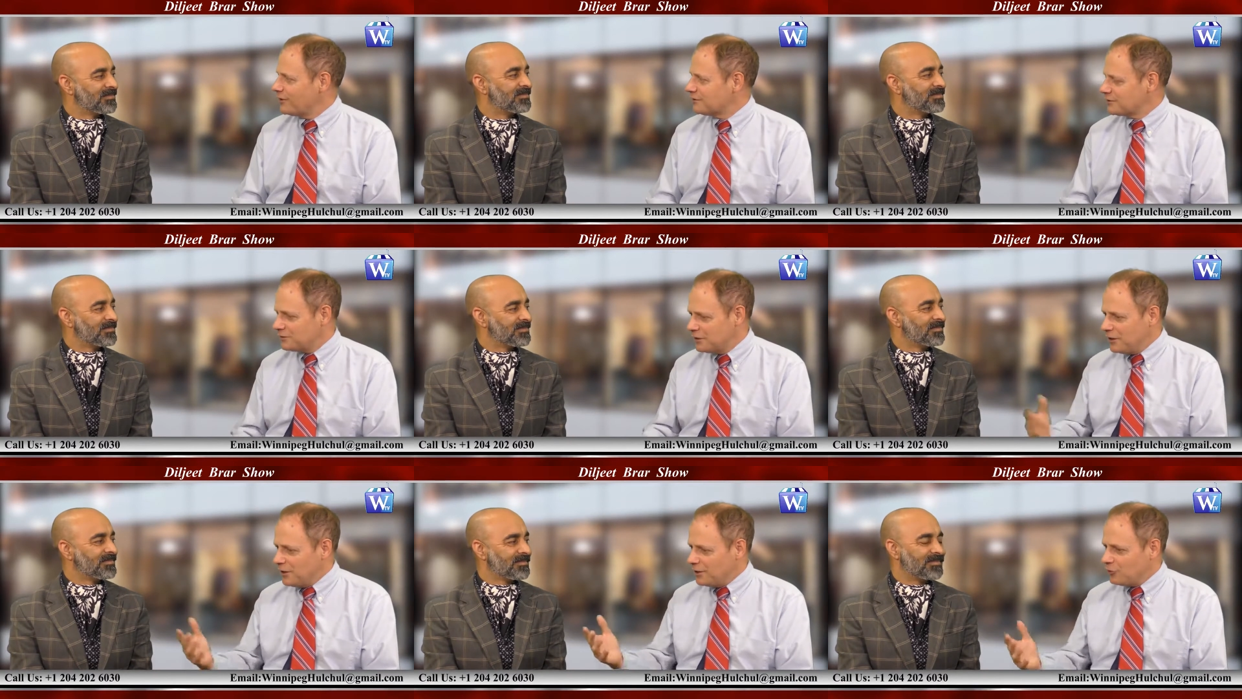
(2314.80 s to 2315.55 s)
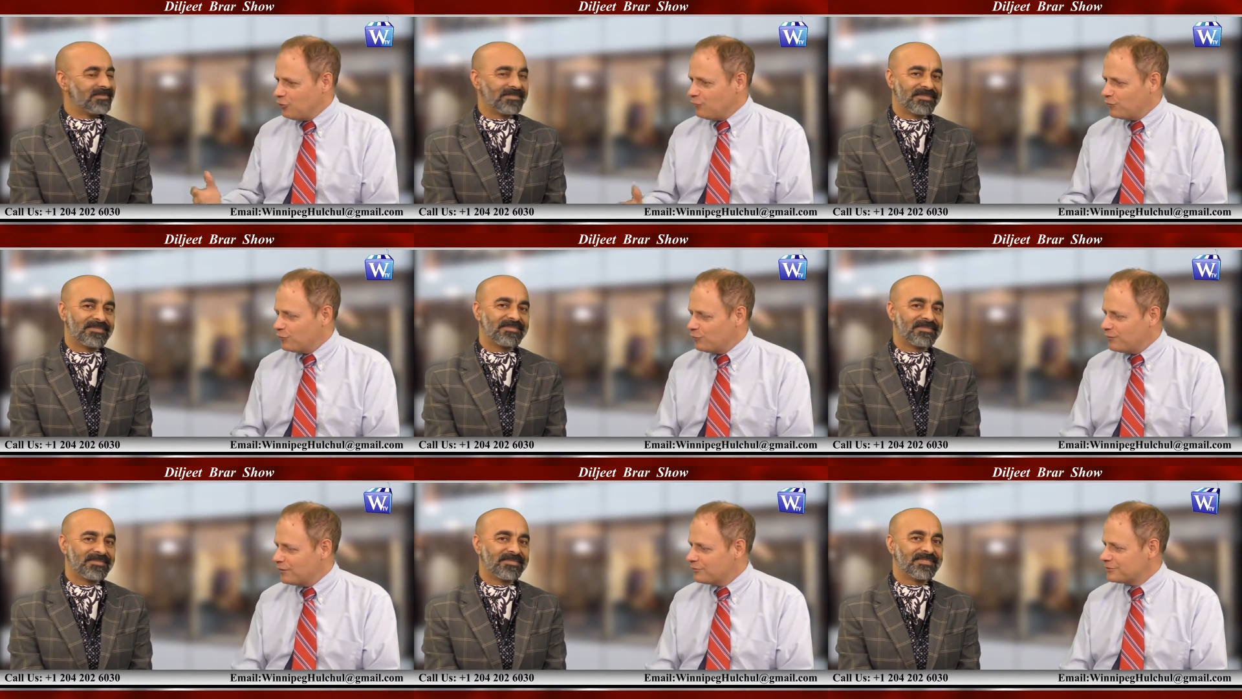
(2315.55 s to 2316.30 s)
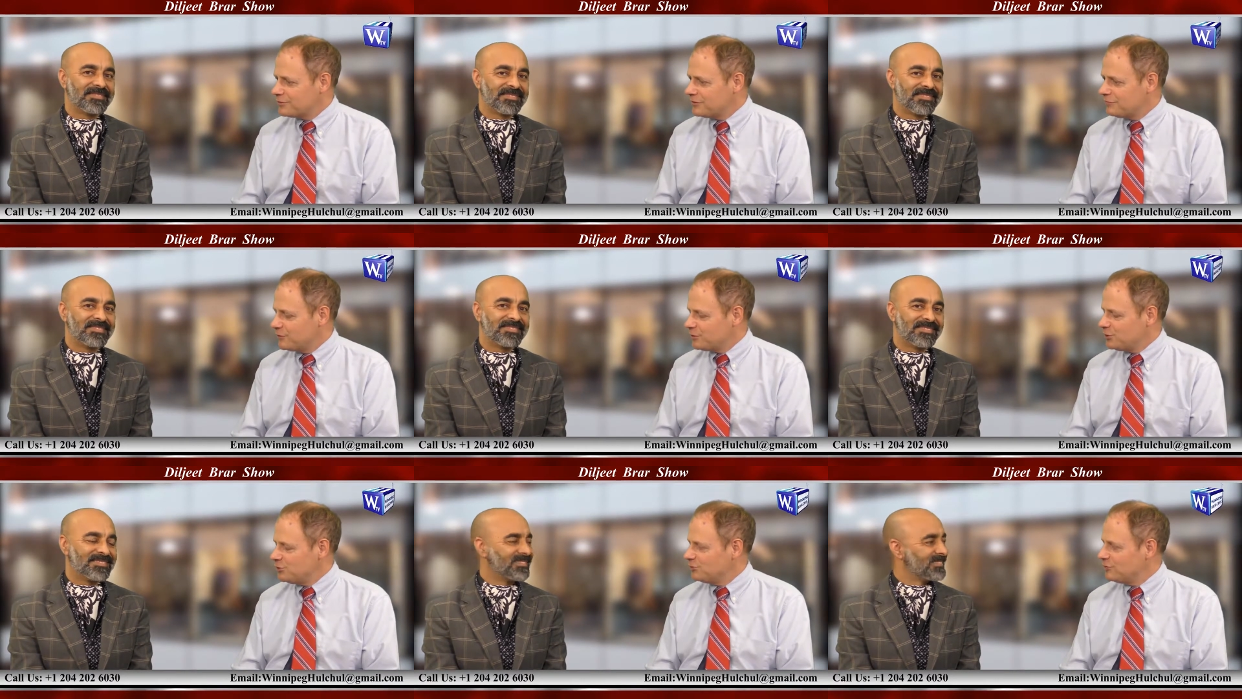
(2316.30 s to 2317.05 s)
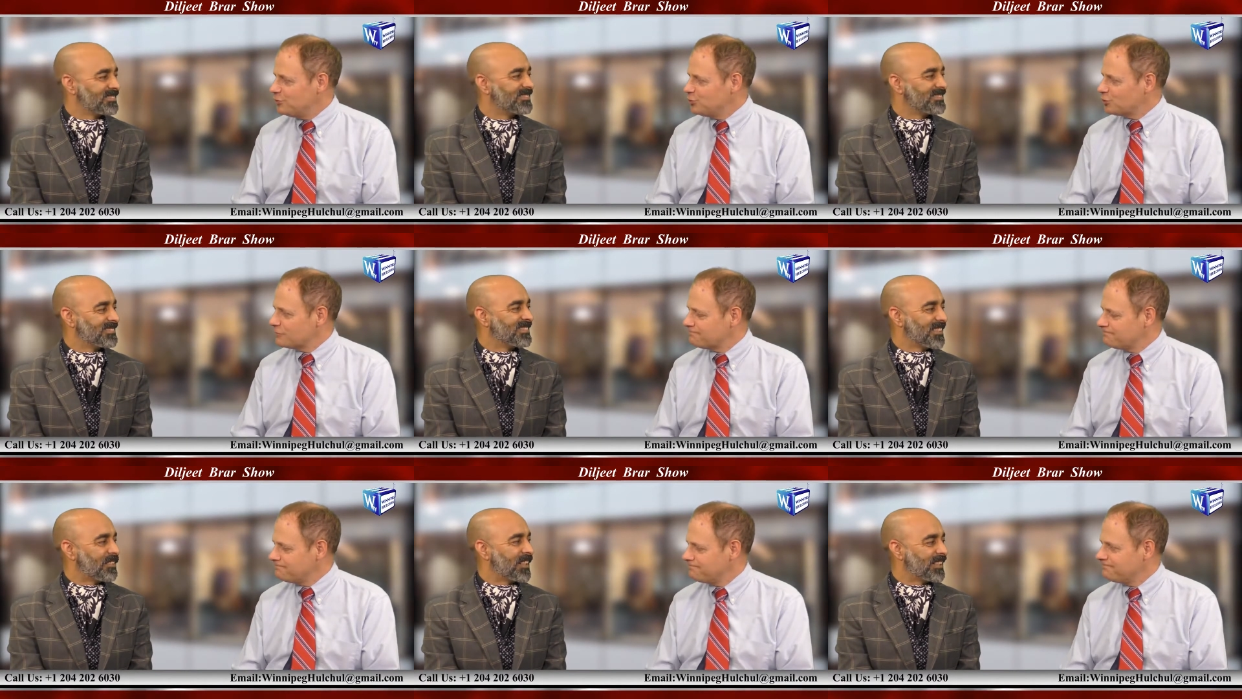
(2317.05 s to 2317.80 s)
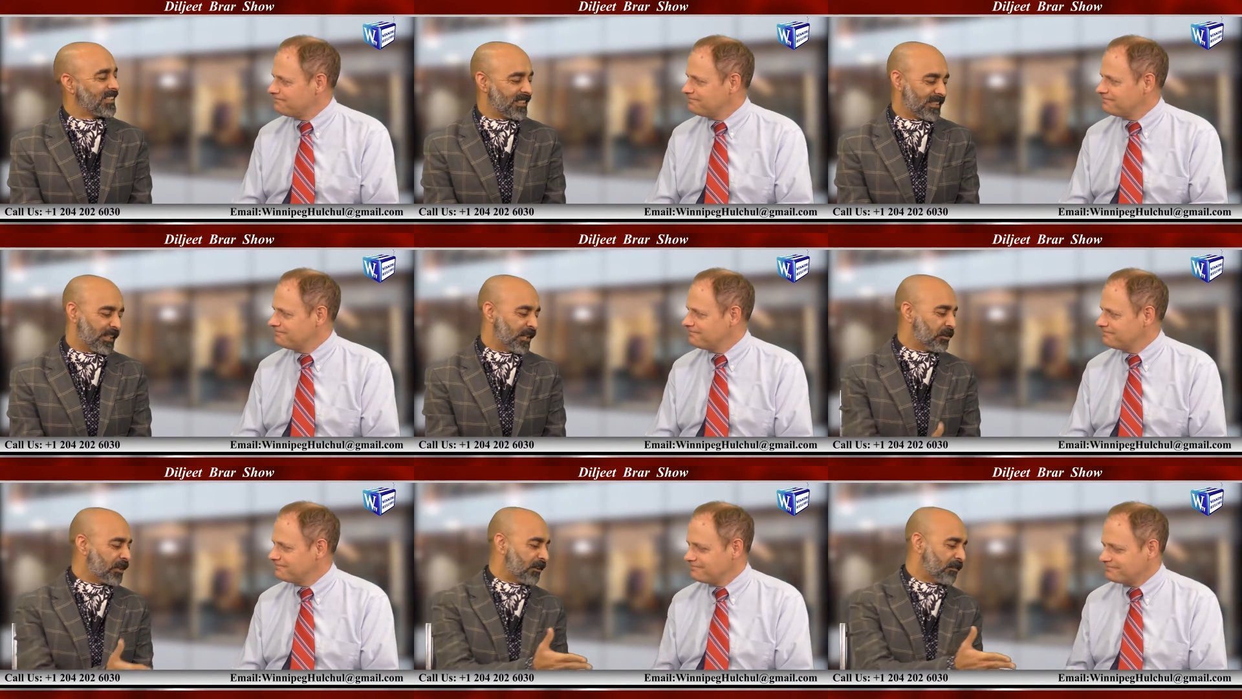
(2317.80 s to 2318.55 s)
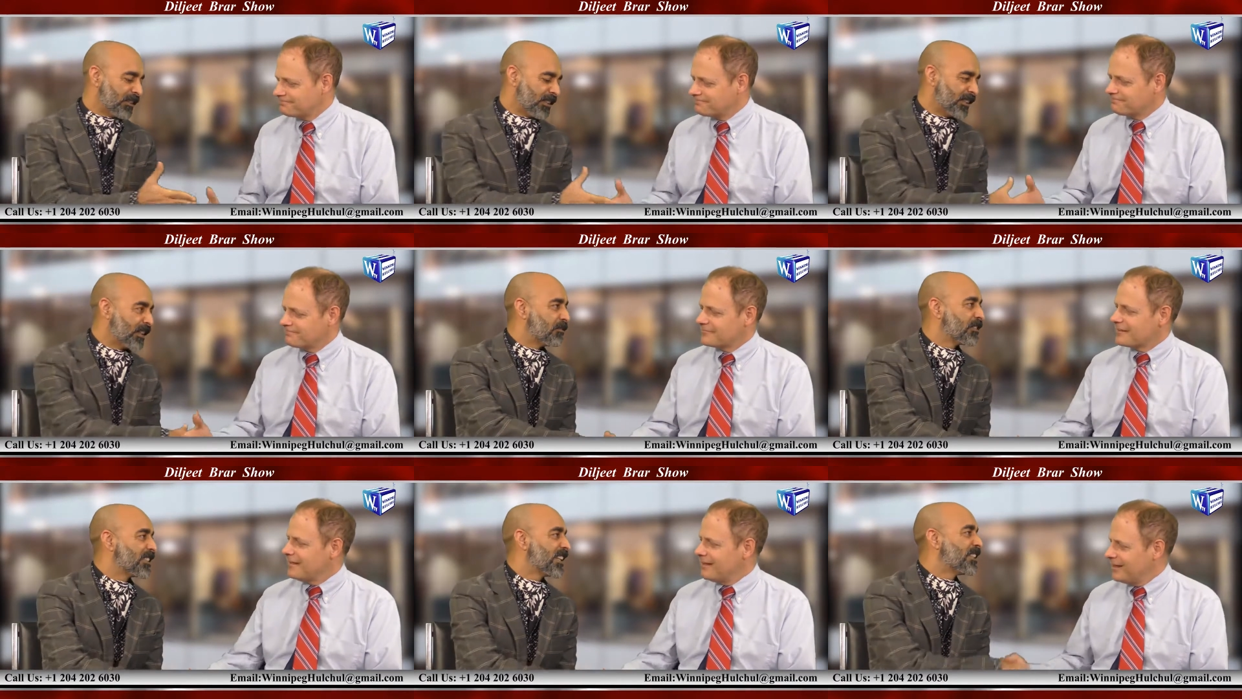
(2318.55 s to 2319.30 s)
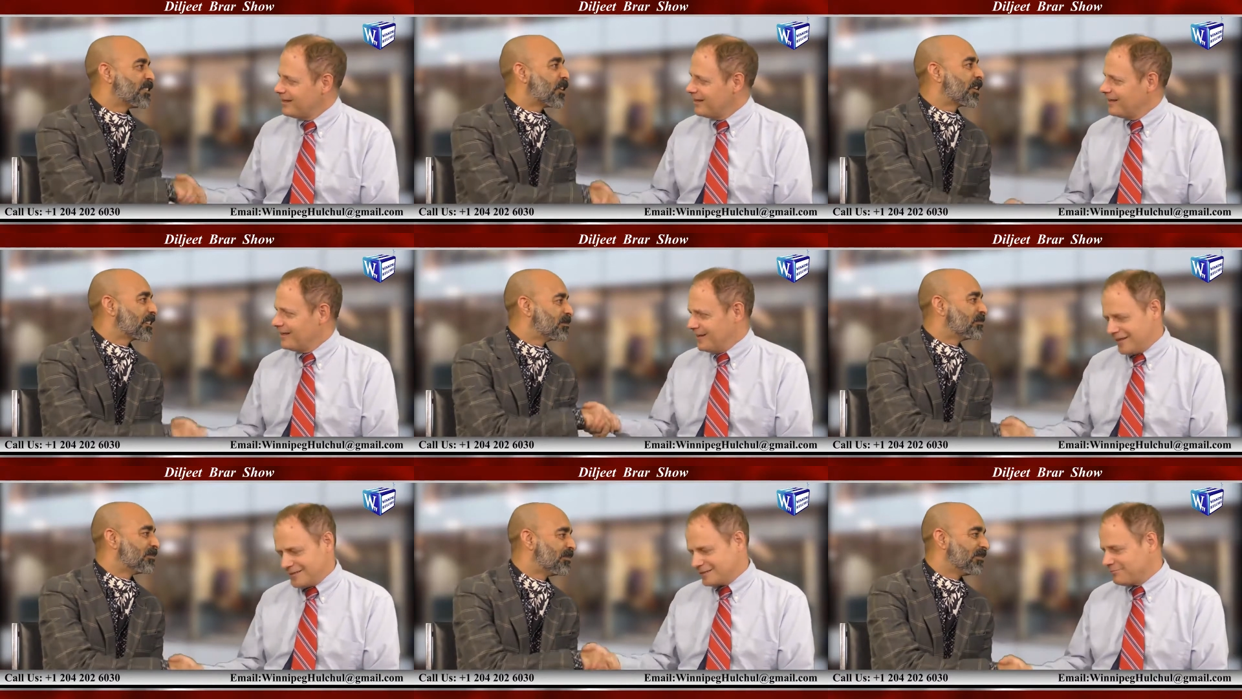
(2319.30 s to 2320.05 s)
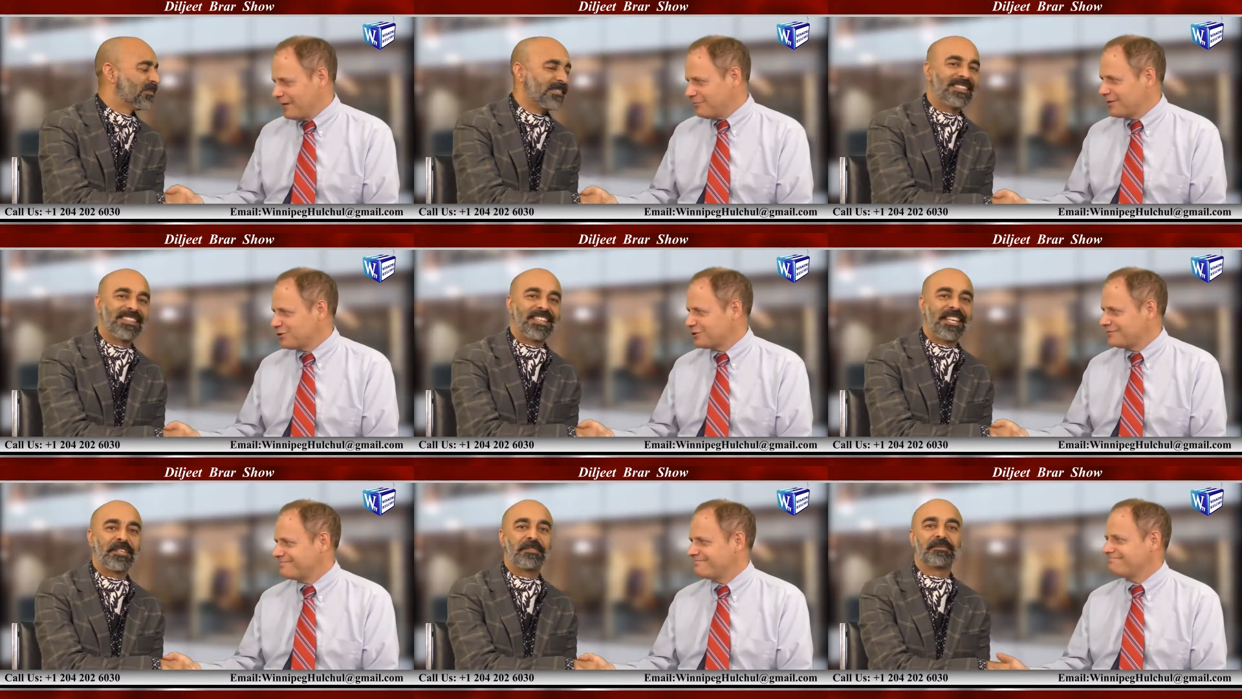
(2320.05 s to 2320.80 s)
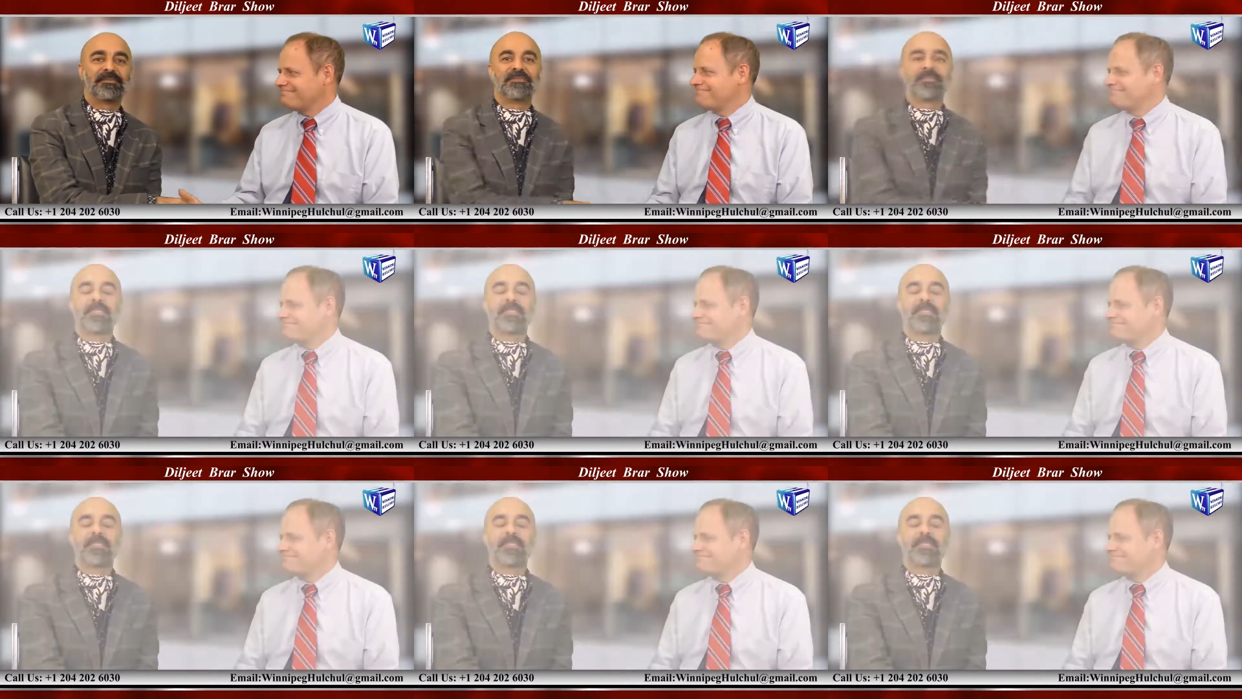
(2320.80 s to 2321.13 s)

Speaker 1: thoughts, and, and hopefully we'll be able to visit you in the future.
Speaker 2: Great. Thank you, Kevin. That was a nice talk.
Speaker 1: It's my pleasure. Thank
Speaker 2: you.